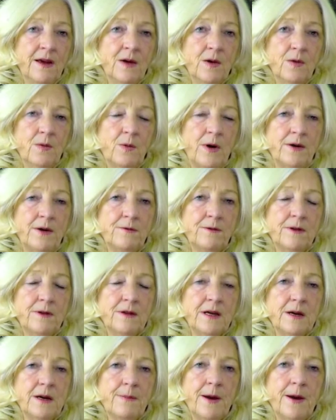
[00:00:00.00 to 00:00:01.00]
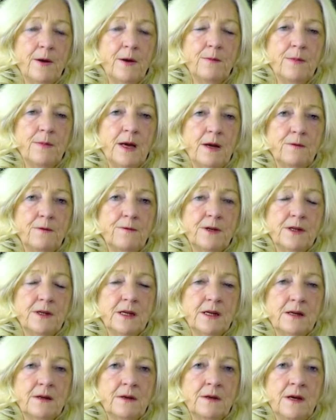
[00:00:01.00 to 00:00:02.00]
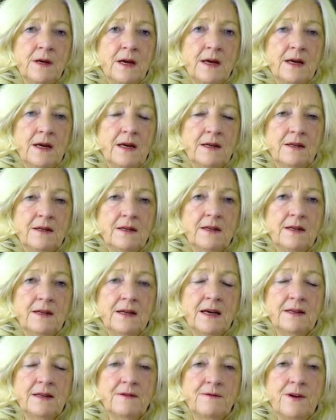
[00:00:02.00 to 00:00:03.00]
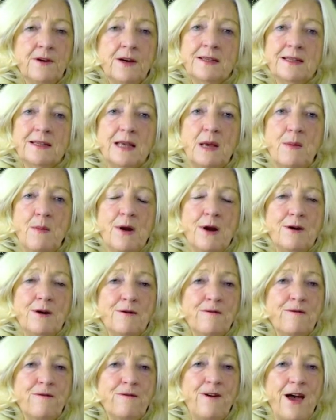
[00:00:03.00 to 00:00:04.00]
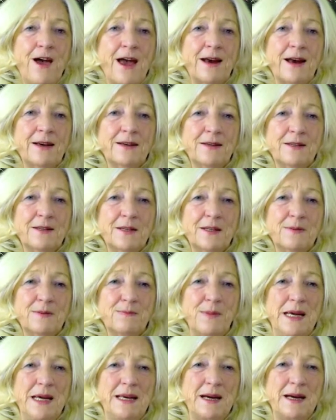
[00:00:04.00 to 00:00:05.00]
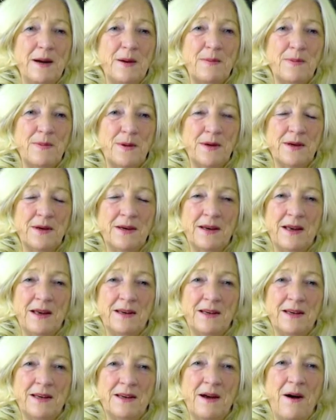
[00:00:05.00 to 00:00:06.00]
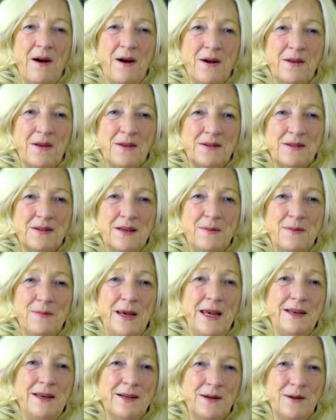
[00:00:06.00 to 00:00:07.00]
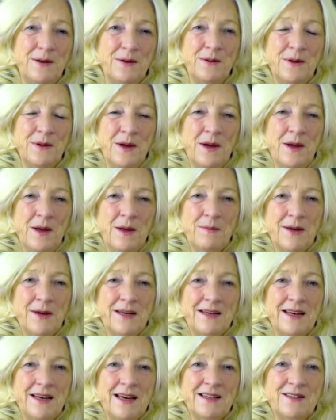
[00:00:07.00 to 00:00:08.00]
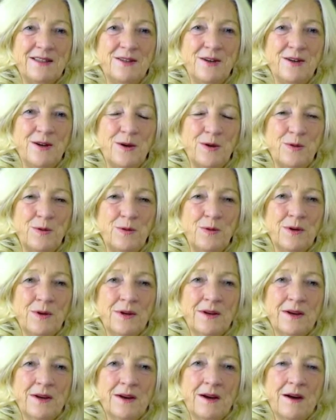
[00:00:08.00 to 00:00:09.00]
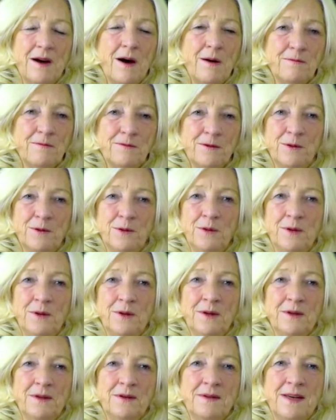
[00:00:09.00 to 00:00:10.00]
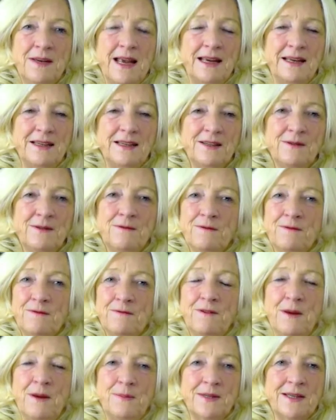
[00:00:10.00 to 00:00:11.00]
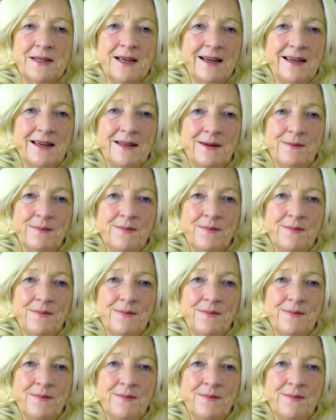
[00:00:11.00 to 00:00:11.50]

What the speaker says: Wonderful thing about Male Fertile is that it has a very similar effect to speed up and enhance libido, but it has no harmful negative flip side.